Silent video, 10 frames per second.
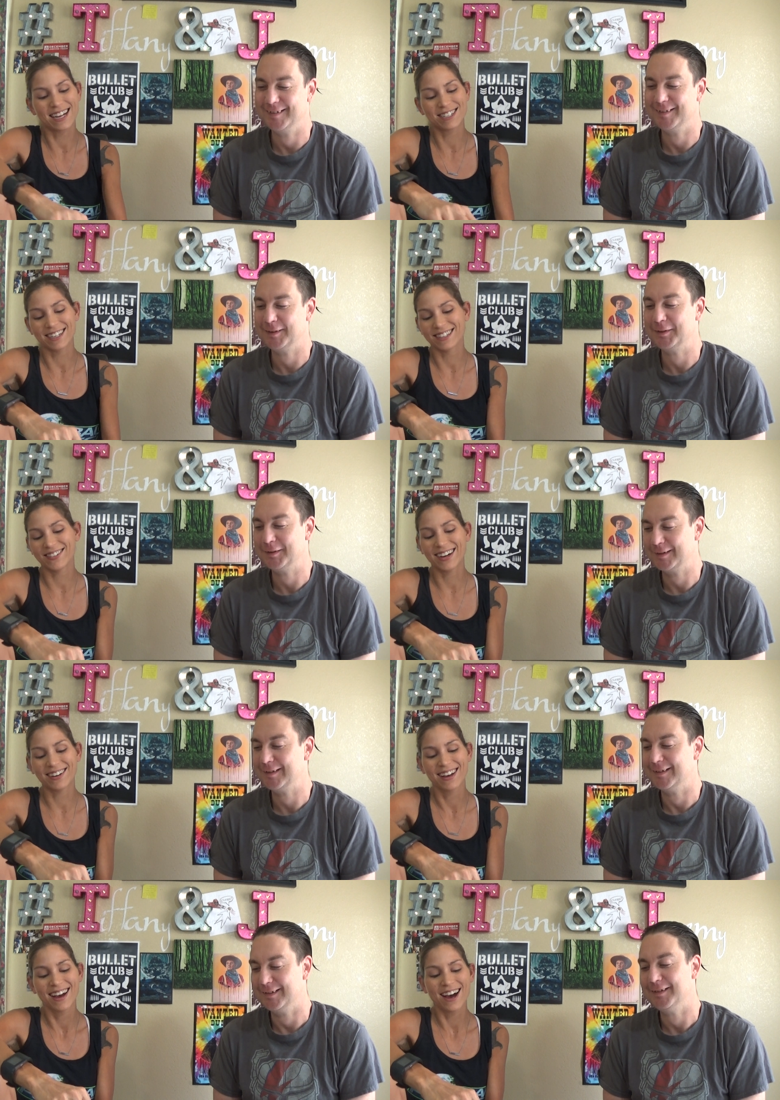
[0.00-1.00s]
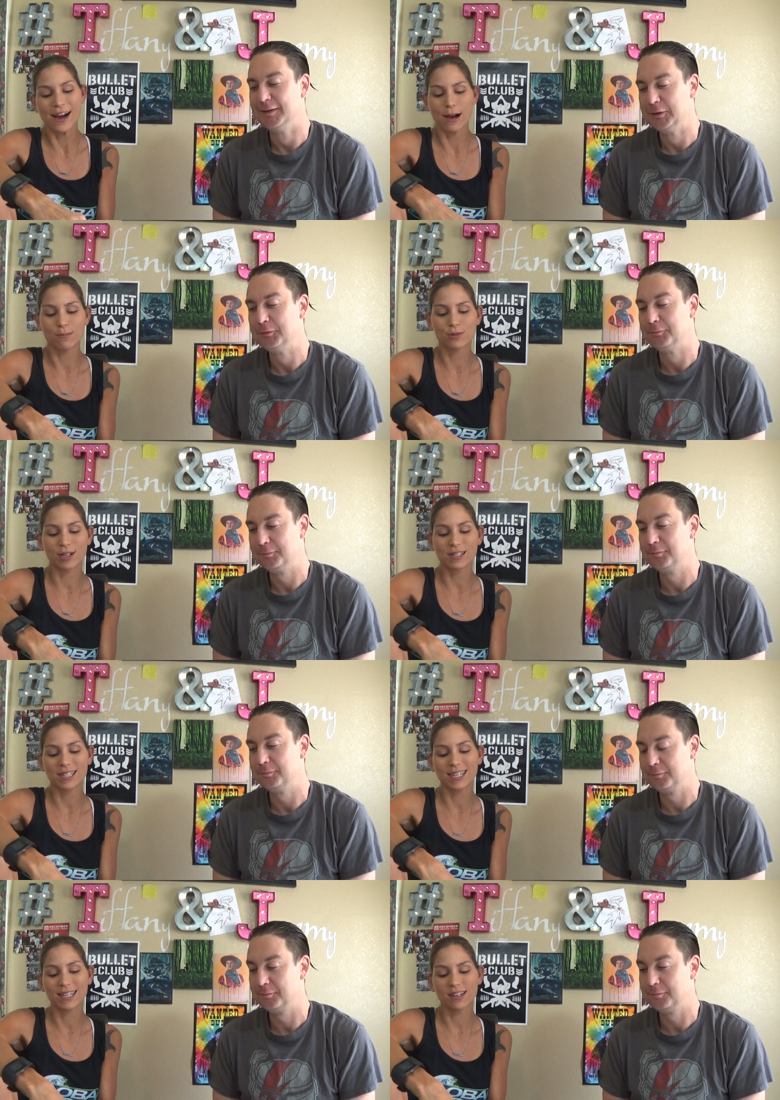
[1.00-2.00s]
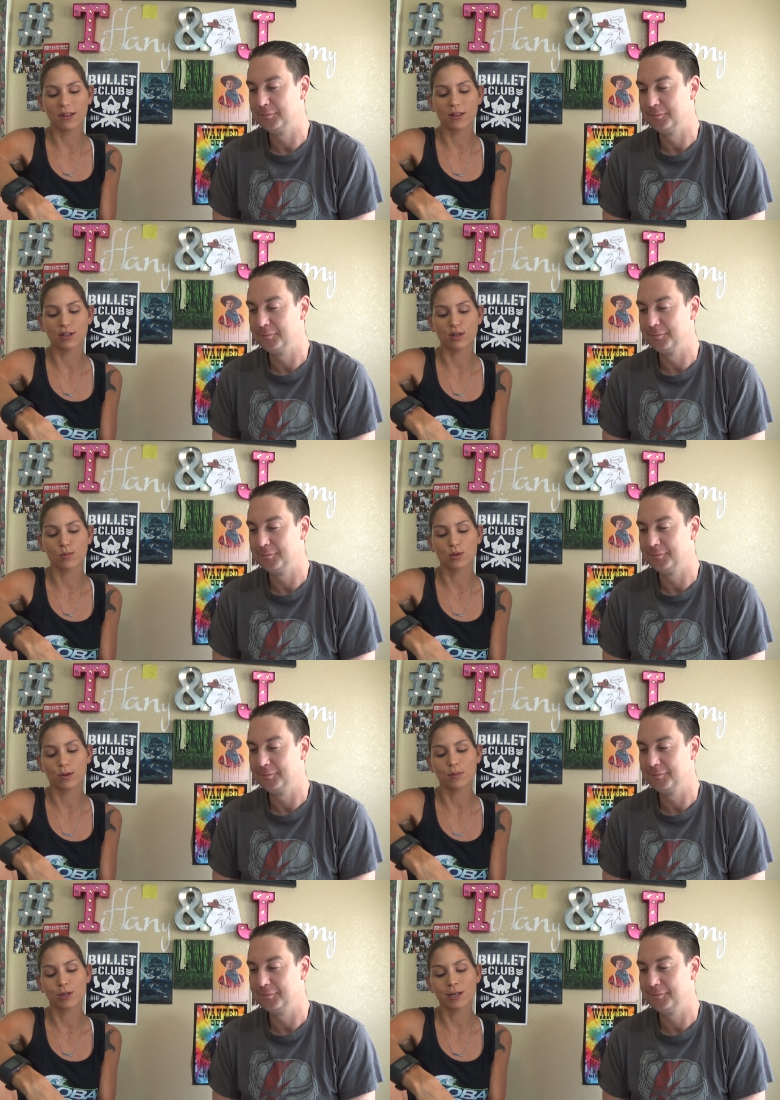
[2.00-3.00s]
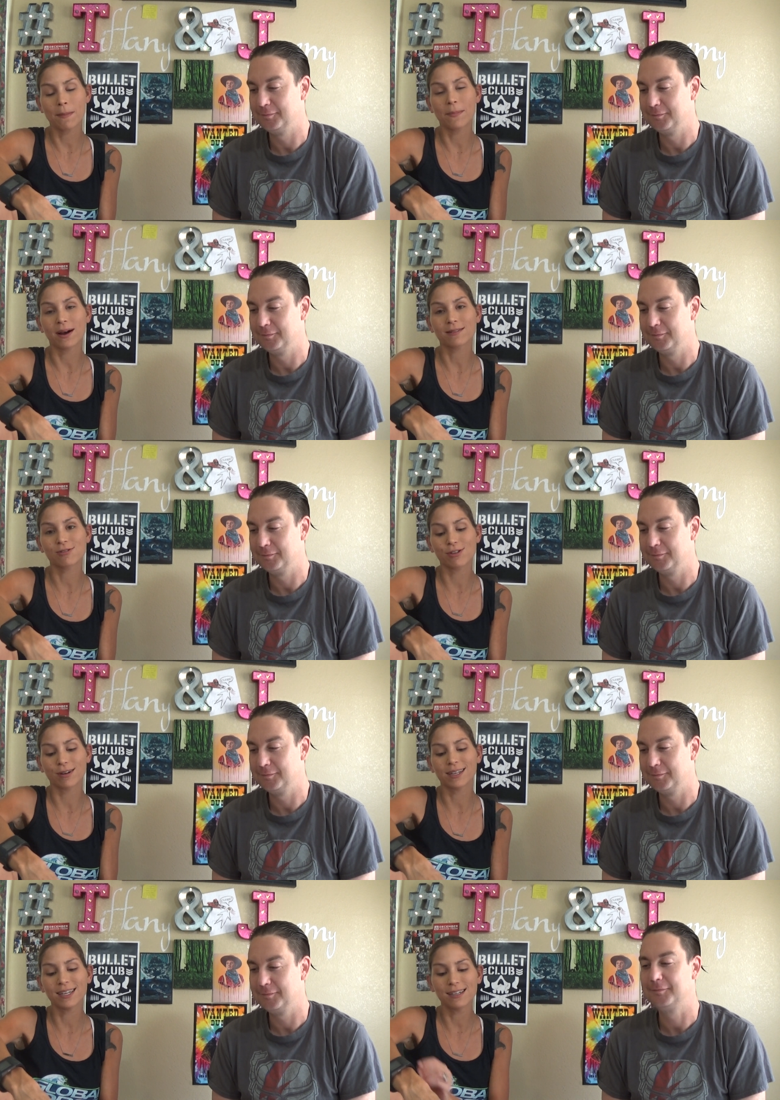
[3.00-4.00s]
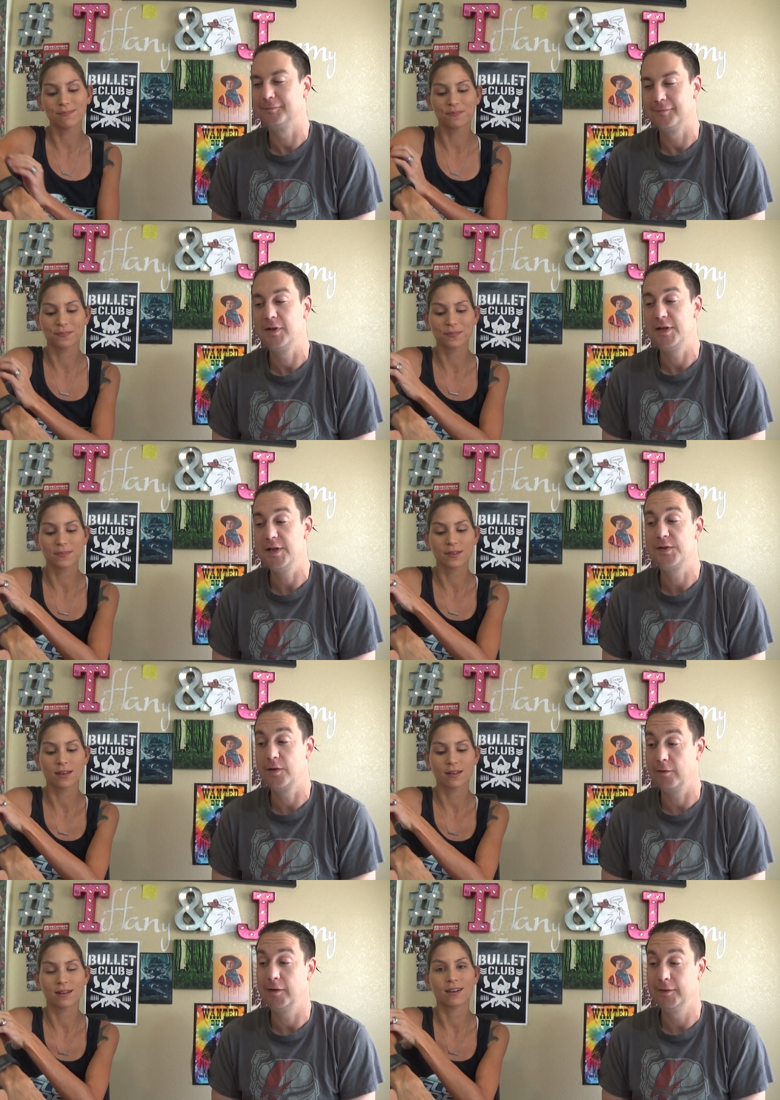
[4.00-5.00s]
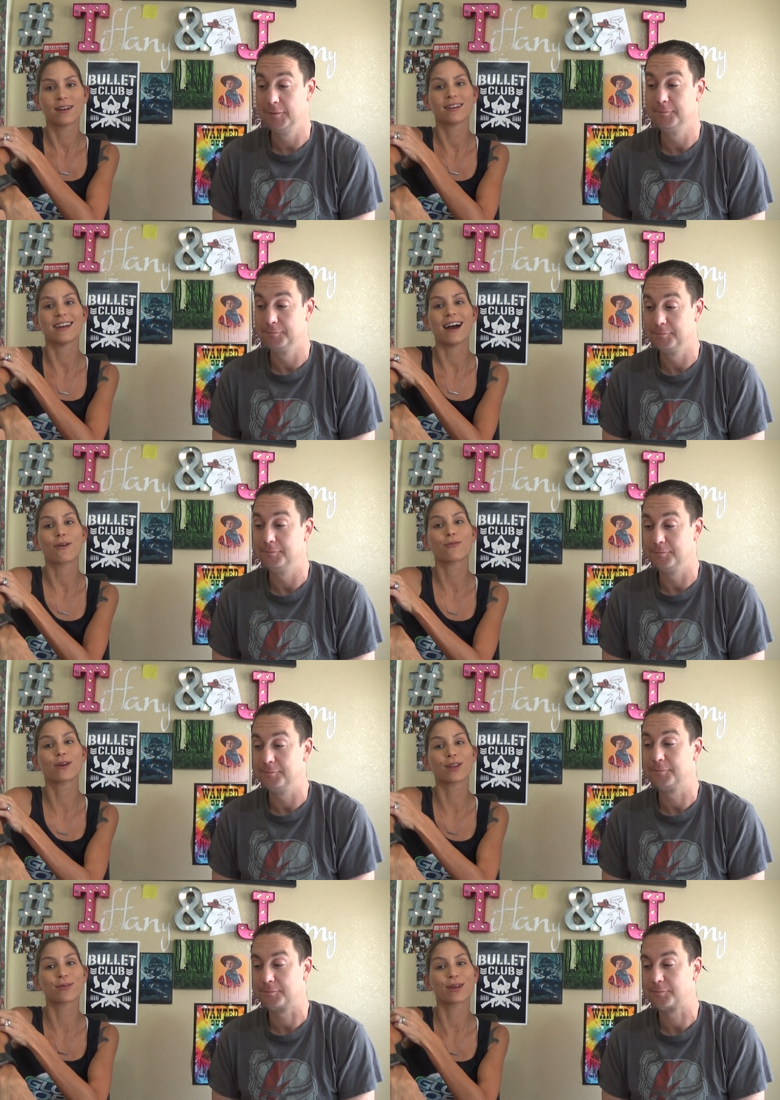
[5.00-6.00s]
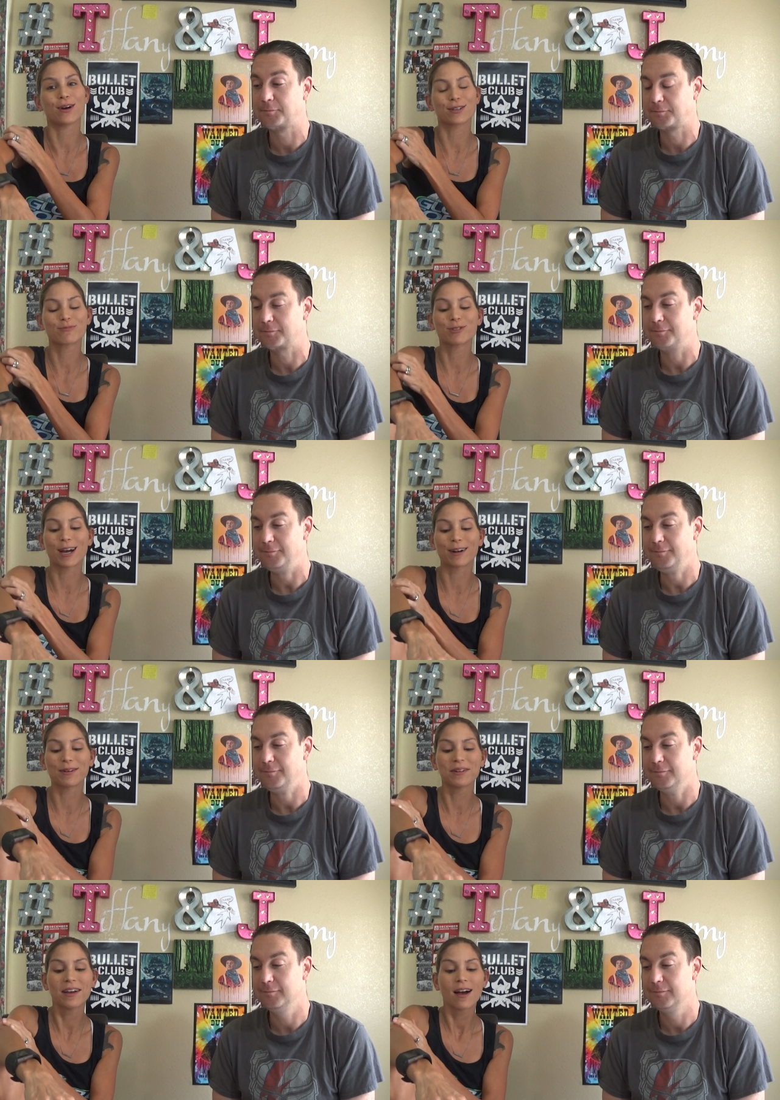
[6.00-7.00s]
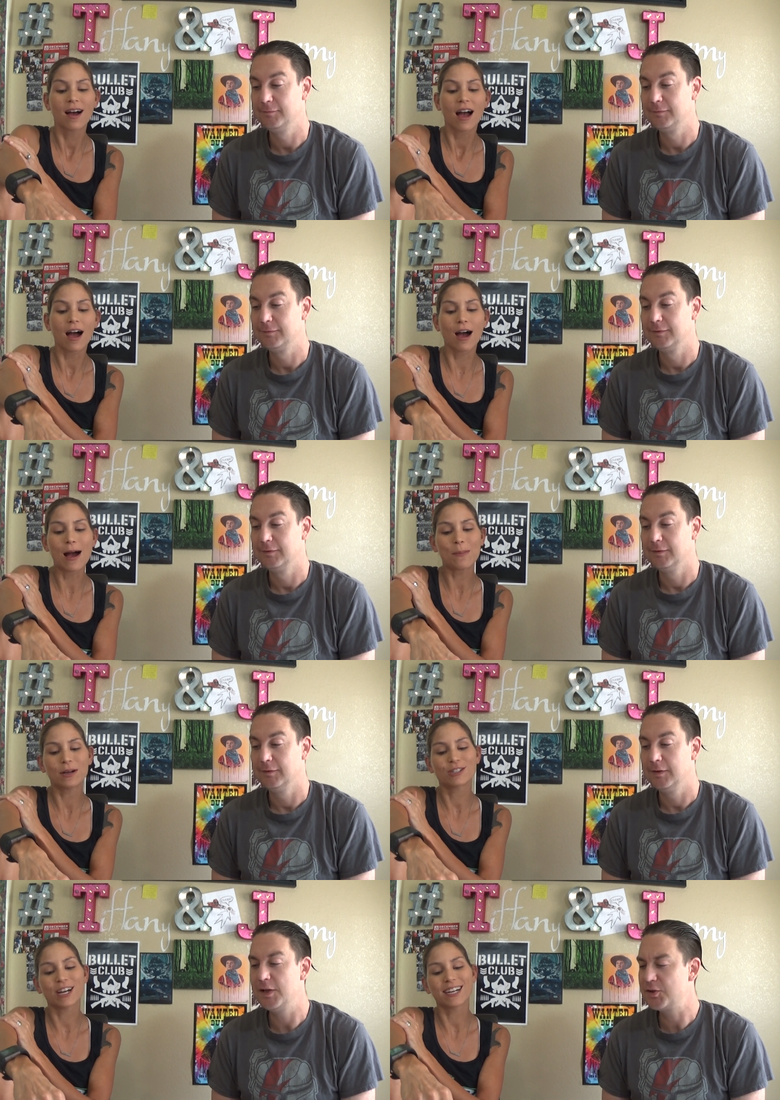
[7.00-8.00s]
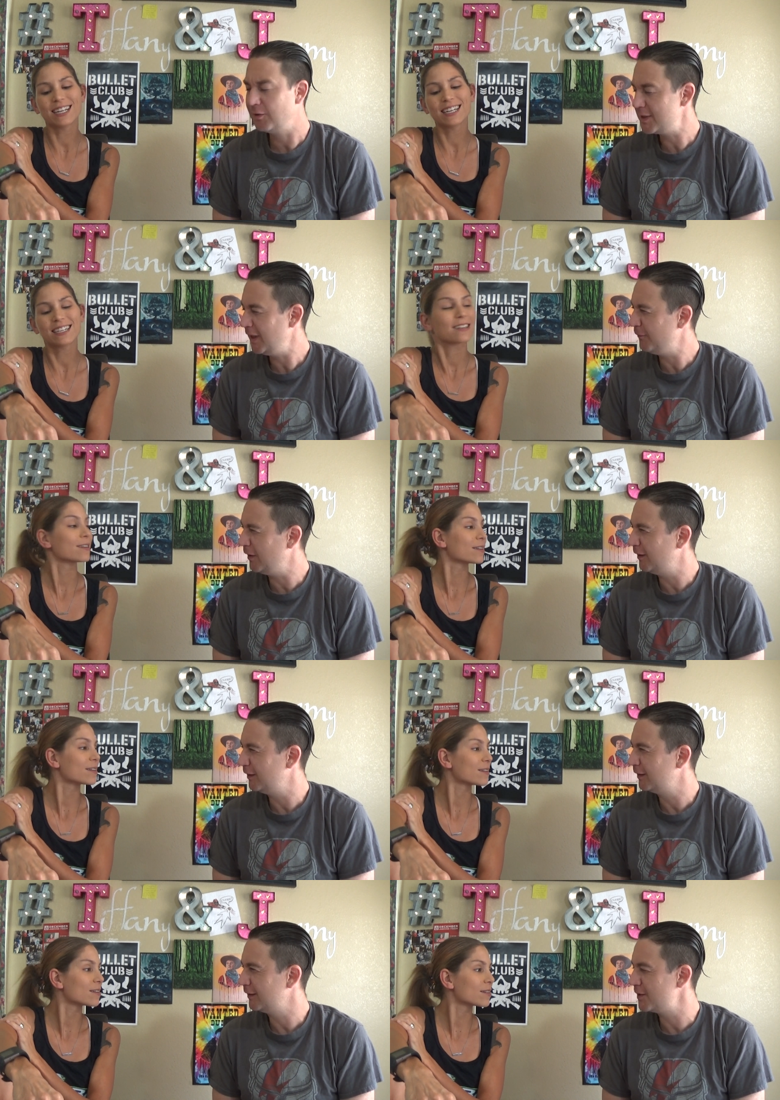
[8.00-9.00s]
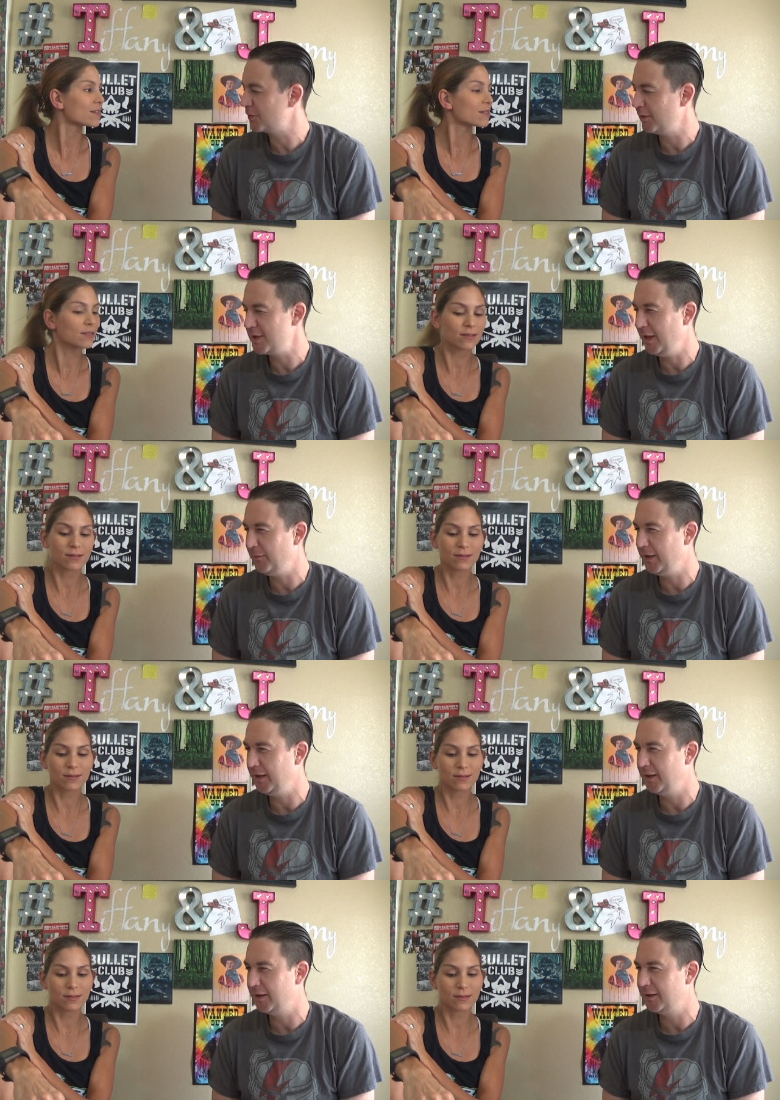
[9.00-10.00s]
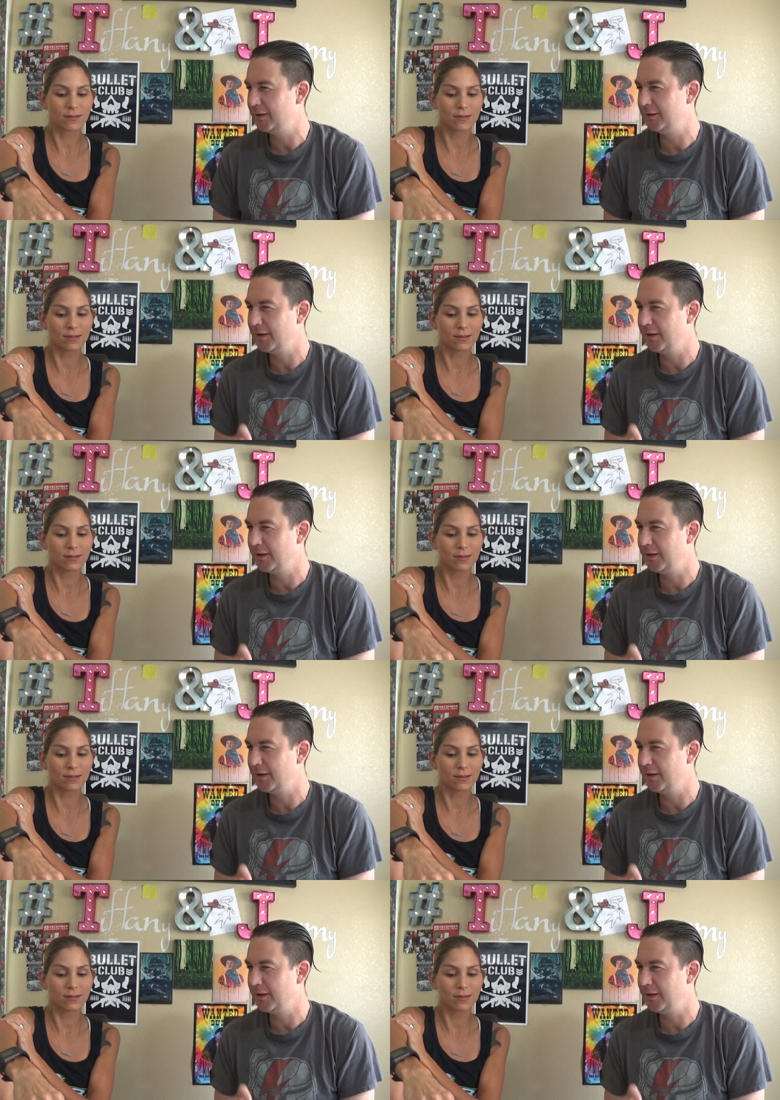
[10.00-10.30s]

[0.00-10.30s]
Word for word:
Speaker 1: yeah, check them out. Um, Justine, the subscription box junkie.
Speaker 2: She's good.
Speaker 1: Yeah, really, really awesome channel. Um, does Chris have
Speaker 2: a Does Chris have a uh,